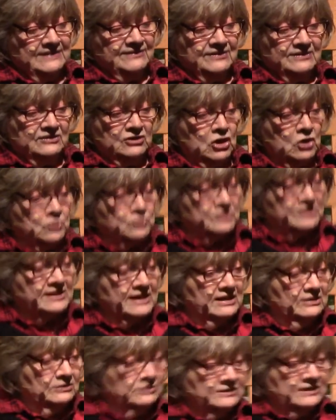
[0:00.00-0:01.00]
even no
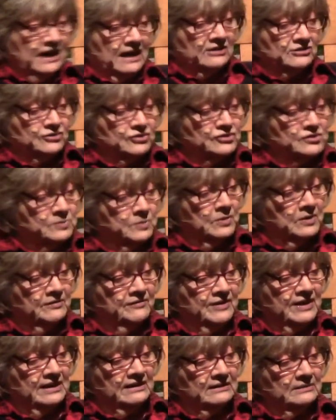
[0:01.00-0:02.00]
skilled doctors were
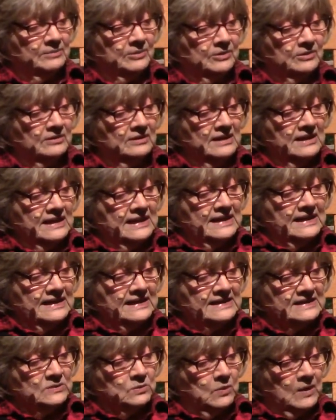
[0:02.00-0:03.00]
available,
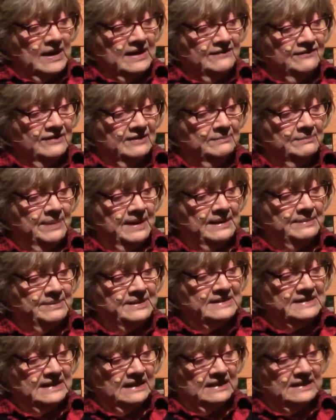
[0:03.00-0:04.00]
his wife and
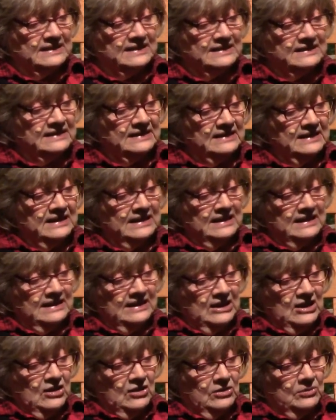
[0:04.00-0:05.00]
baby died,
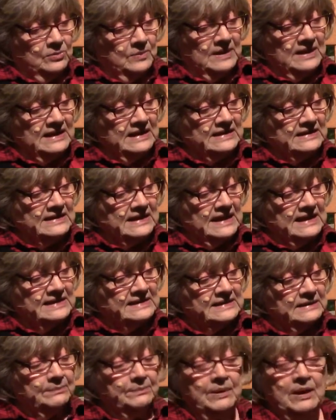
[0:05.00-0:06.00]
3
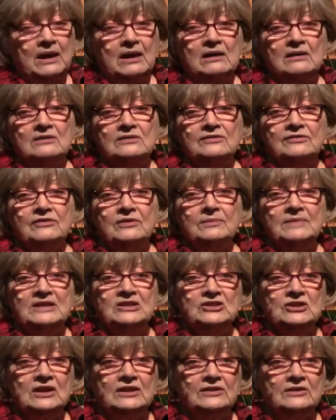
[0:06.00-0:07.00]
days apart from
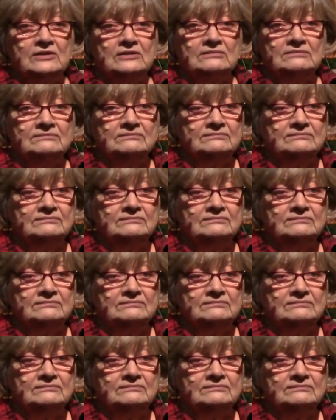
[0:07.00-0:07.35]
each other.